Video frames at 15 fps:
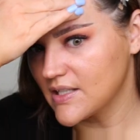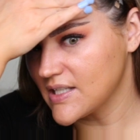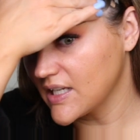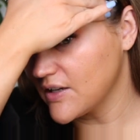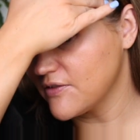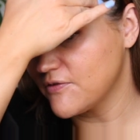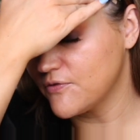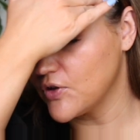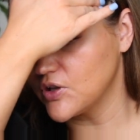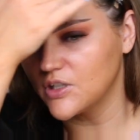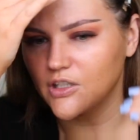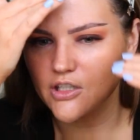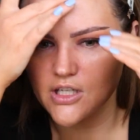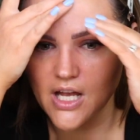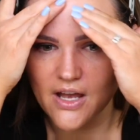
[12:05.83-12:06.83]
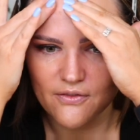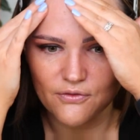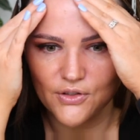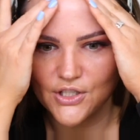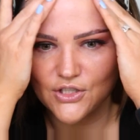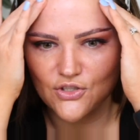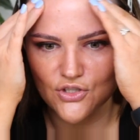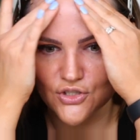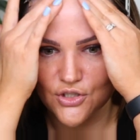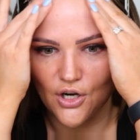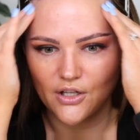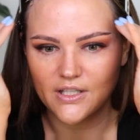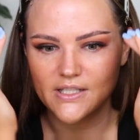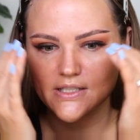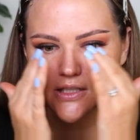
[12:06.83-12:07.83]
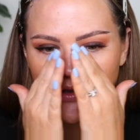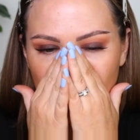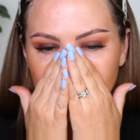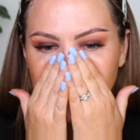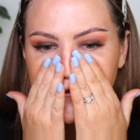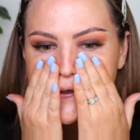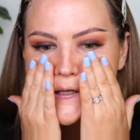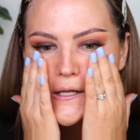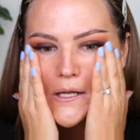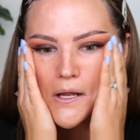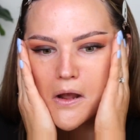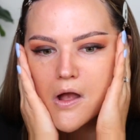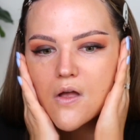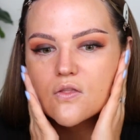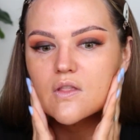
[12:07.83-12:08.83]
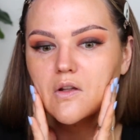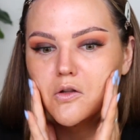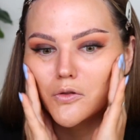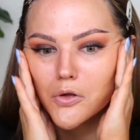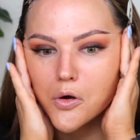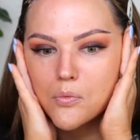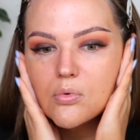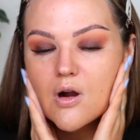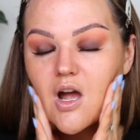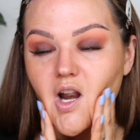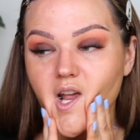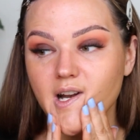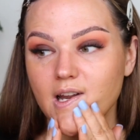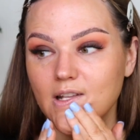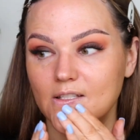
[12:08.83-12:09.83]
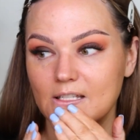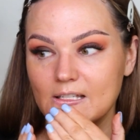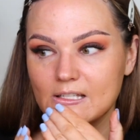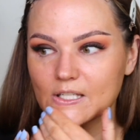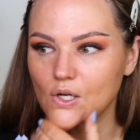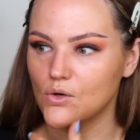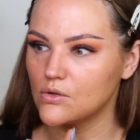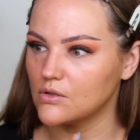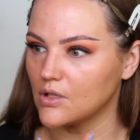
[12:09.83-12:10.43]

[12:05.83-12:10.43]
It's like a fuller coverage Charlotte Tilbury, the glow product. It's so